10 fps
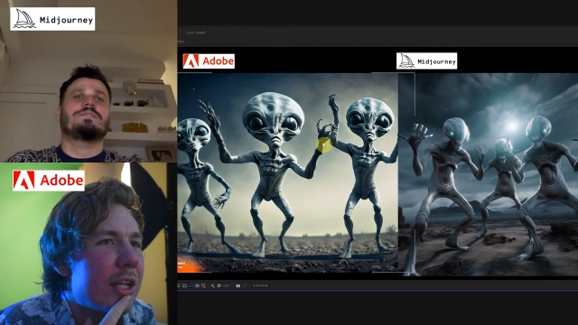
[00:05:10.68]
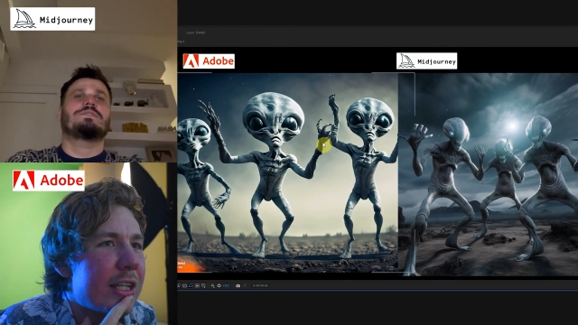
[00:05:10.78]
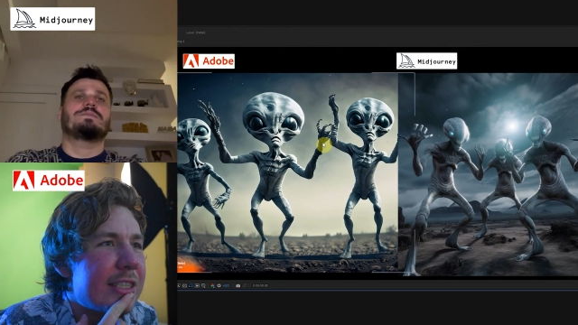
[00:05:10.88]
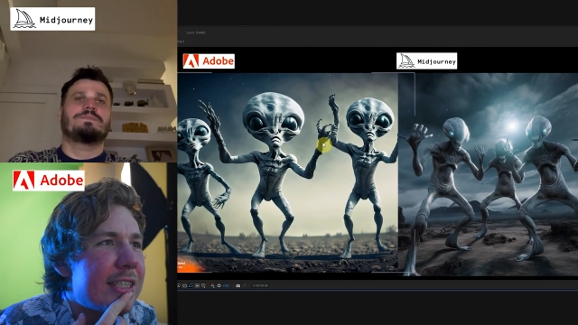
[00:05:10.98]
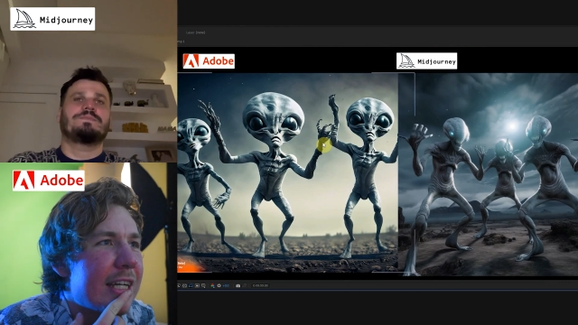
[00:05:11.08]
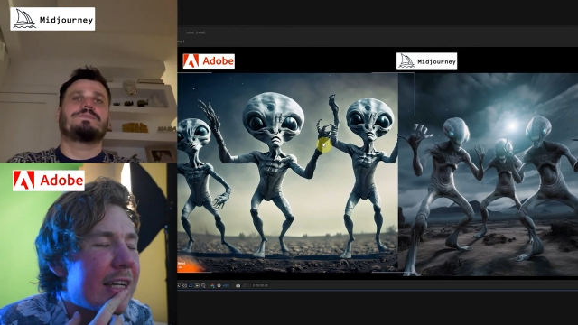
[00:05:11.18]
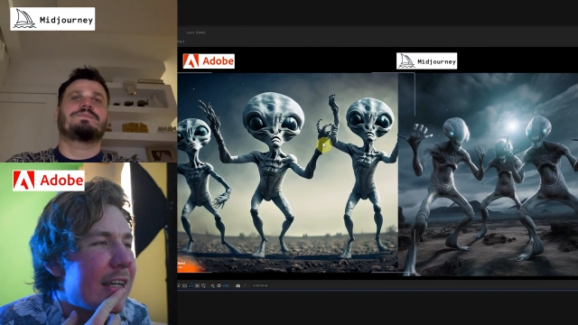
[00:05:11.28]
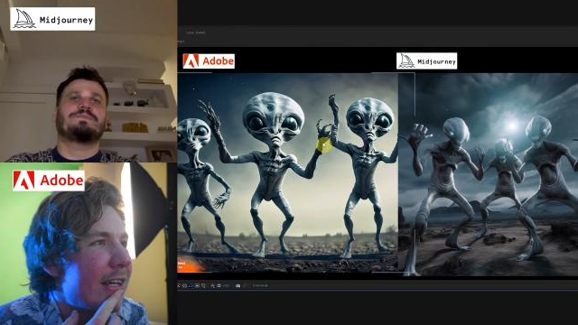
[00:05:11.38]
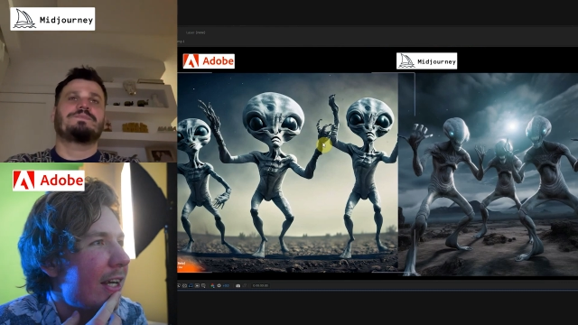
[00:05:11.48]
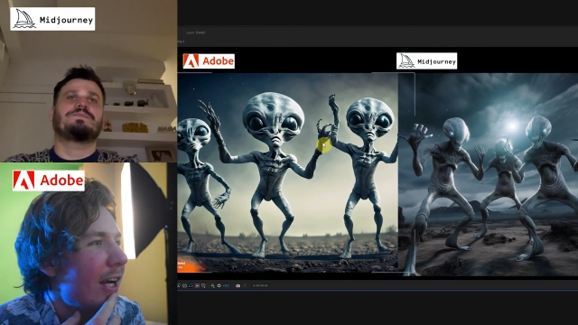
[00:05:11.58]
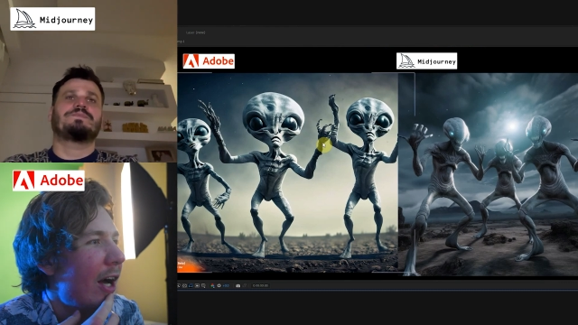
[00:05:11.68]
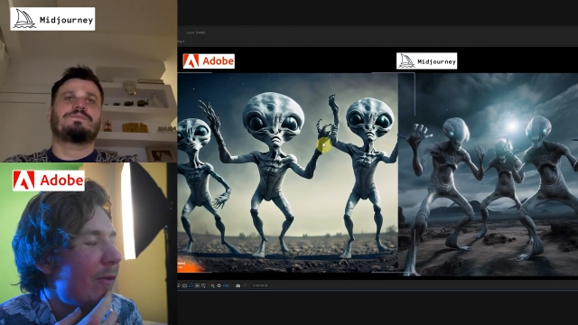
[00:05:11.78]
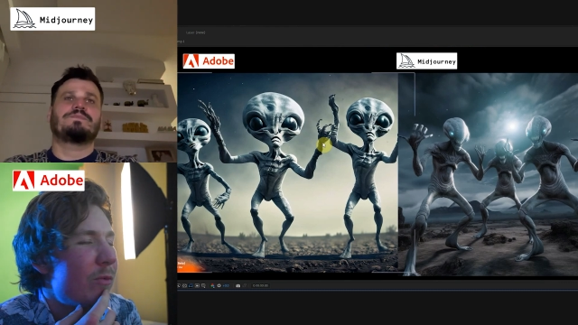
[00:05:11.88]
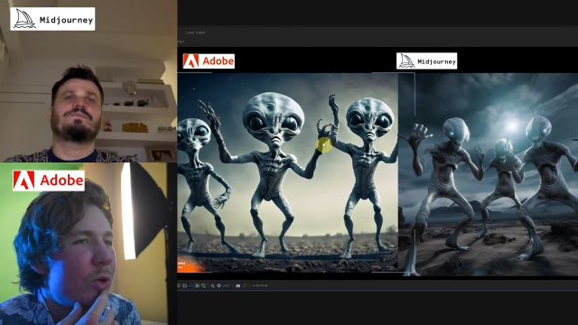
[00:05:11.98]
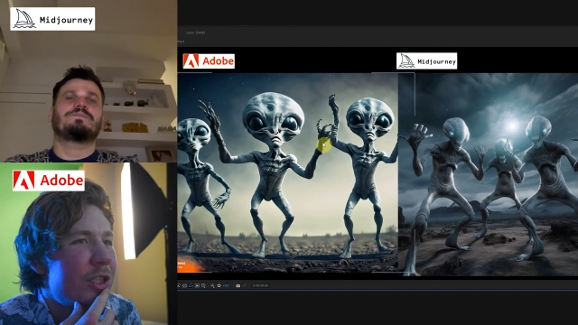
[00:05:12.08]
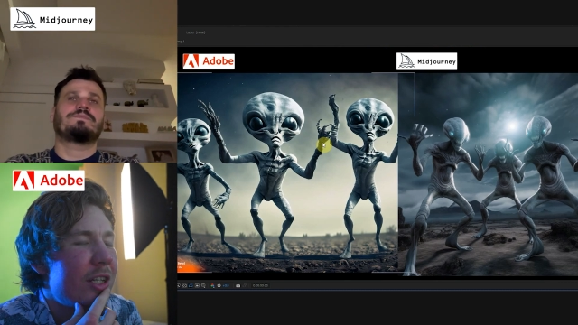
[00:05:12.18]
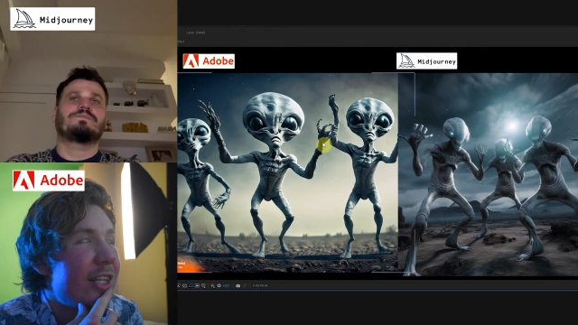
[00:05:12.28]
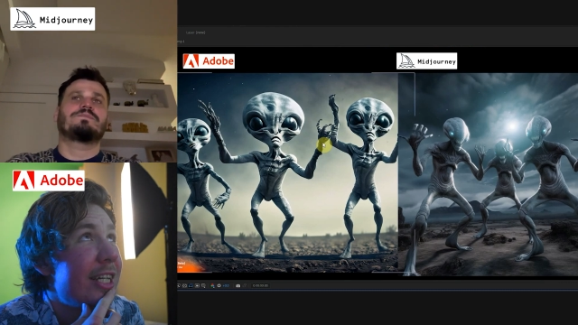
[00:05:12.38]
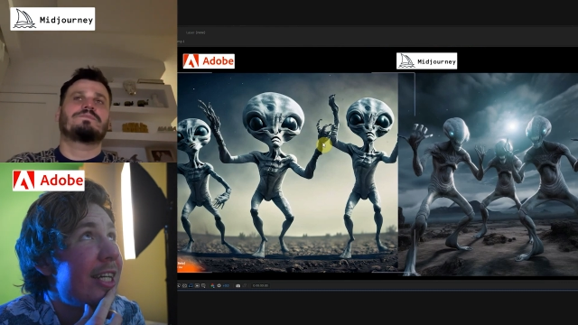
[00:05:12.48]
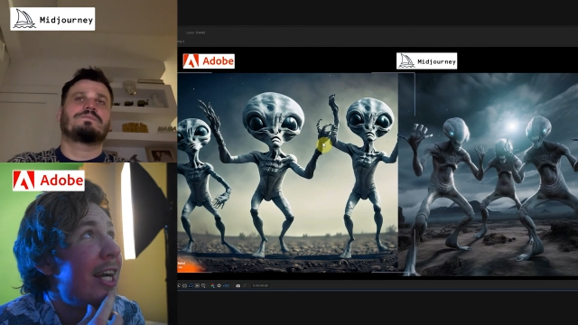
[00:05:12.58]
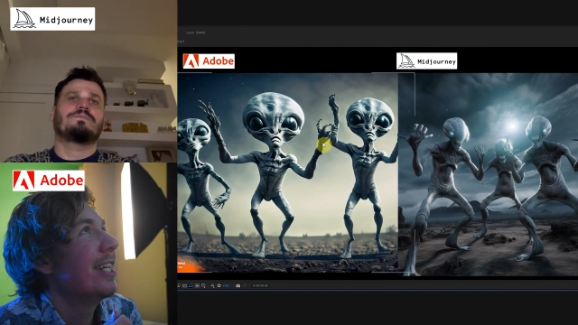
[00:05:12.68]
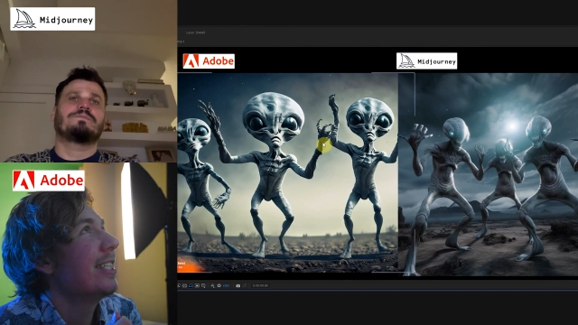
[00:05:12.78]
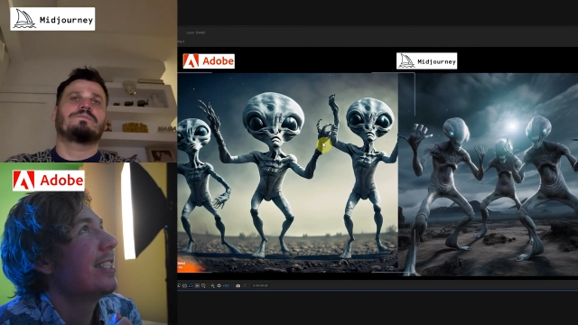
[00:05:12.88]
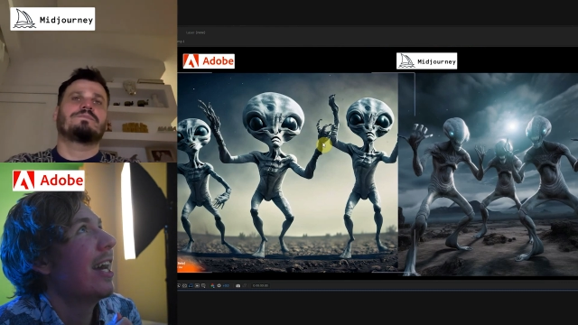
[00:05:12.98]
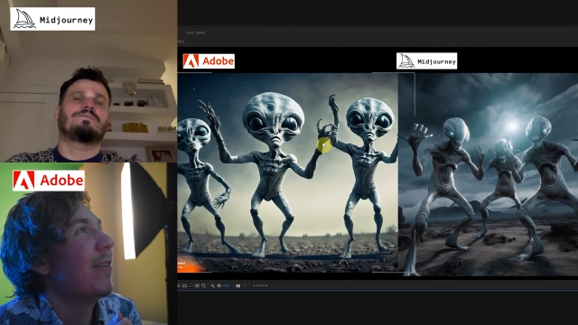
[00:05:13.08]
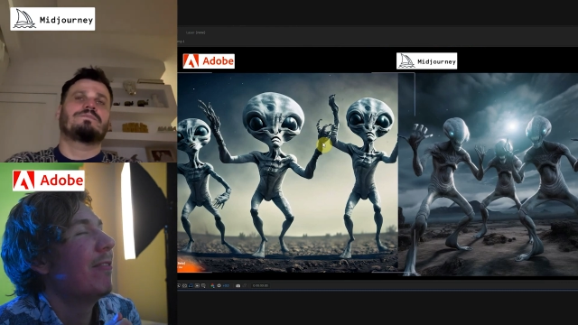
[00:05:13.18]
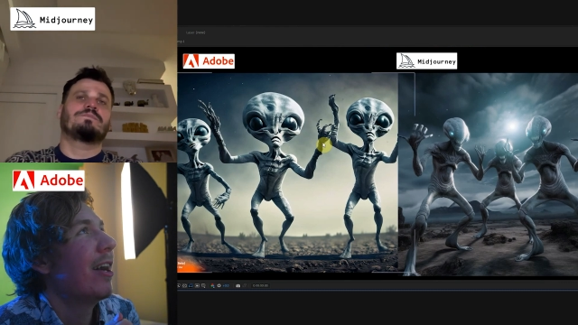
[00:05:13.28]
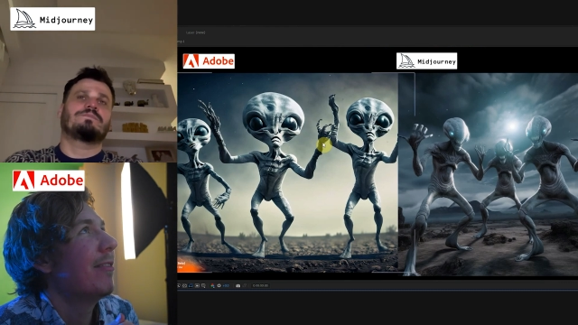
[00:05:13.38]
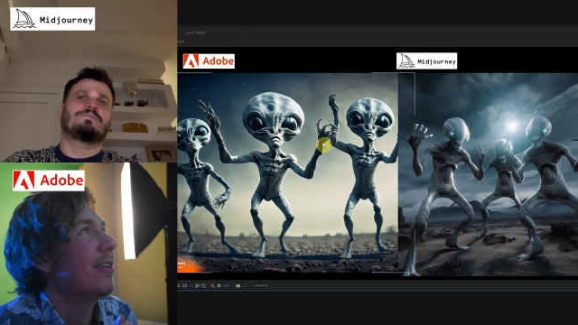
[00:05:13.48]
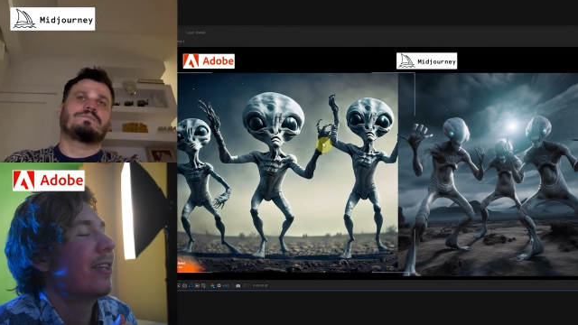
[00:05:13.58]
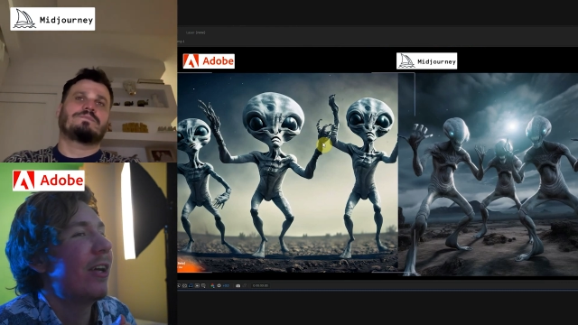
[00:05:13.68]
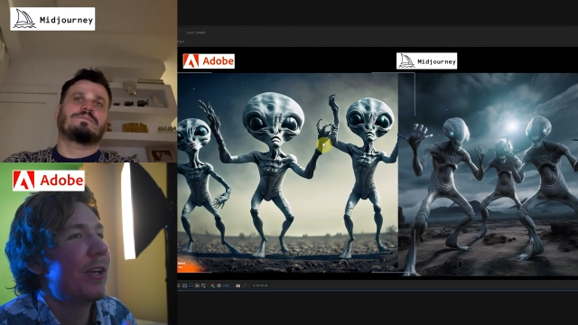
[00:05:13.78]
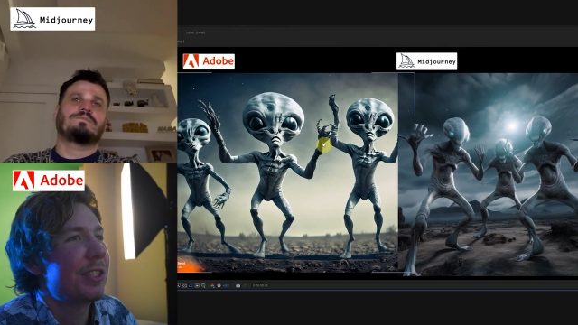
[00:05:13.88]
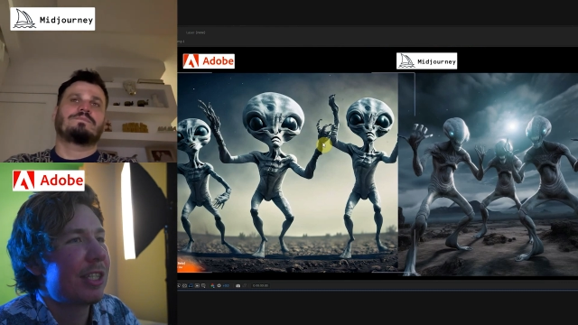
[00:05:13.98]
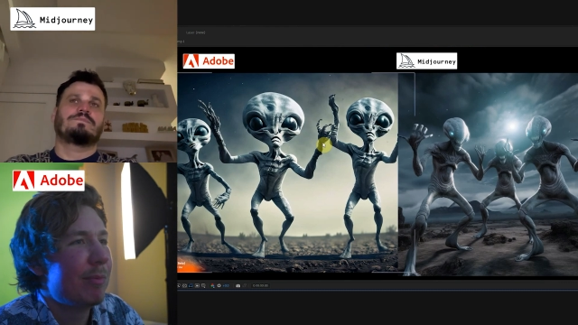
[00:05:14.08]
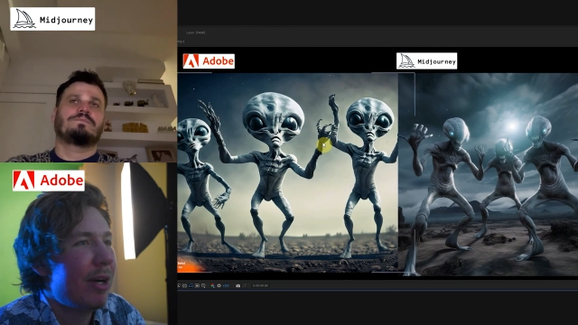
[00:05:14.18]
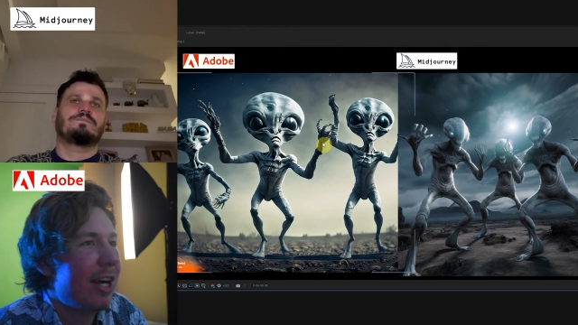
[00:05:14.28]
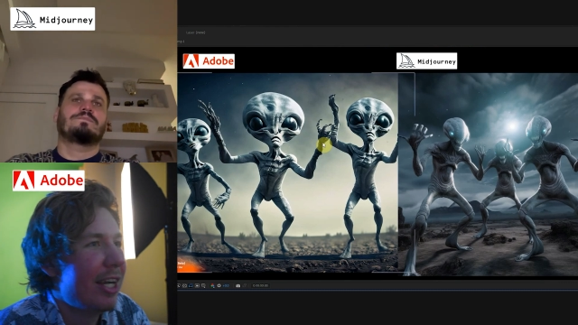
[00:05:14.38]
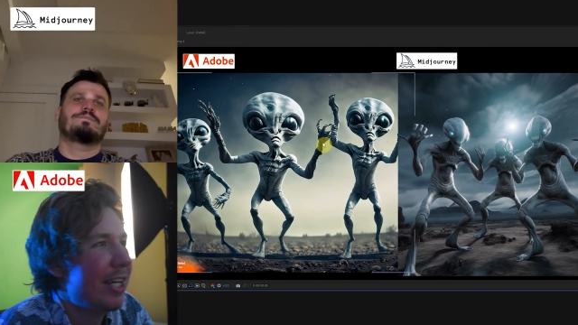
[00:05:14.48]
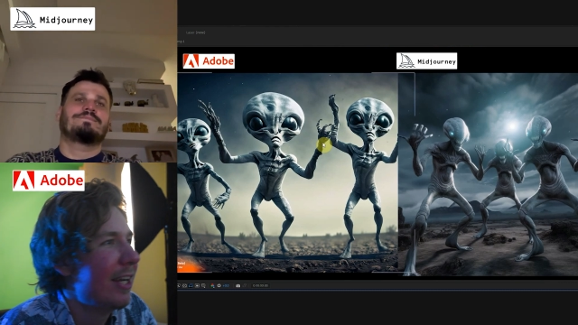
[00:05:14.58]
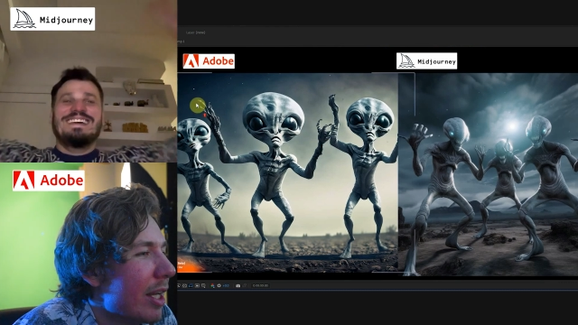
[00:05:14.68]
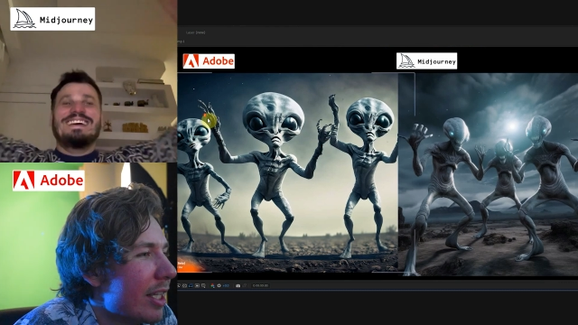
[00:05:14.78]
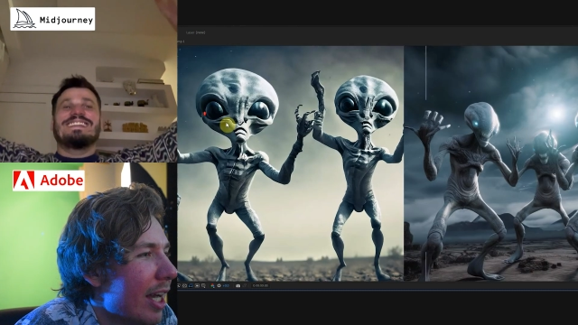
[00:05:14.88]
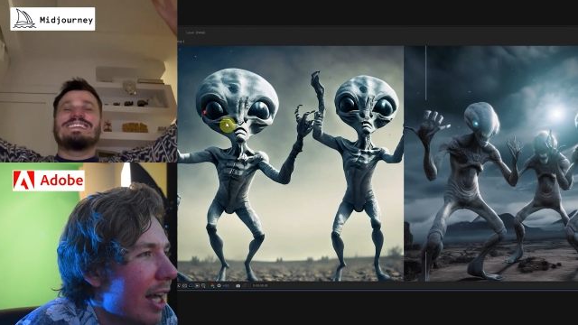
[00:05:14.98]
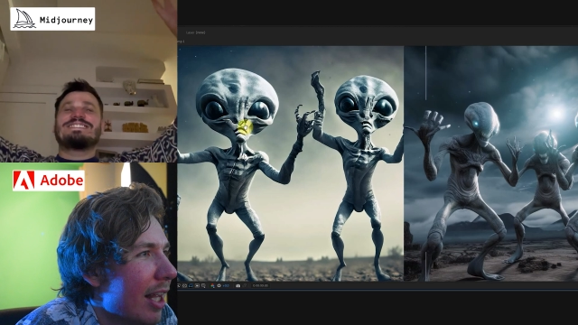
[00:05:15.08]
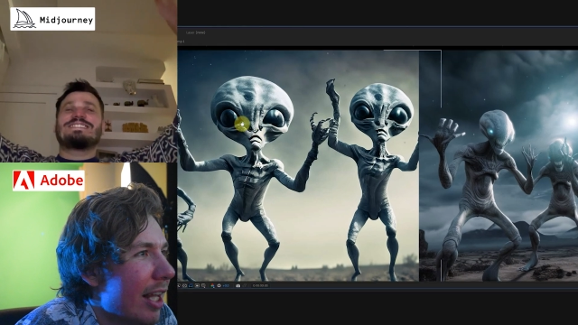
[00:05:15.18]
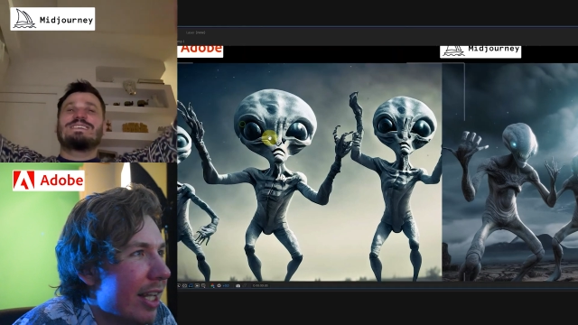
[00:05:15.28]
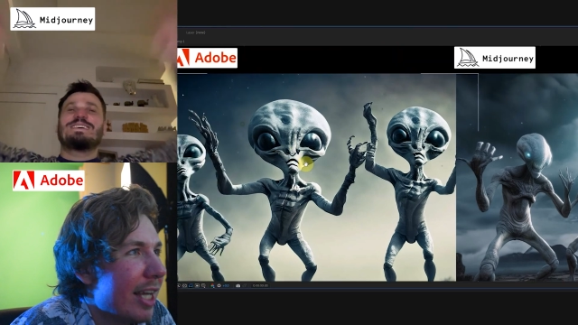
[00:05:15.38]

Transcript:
Speaker 1: realistic. Unfortunately, kiss that $500 goodbye. The eyes look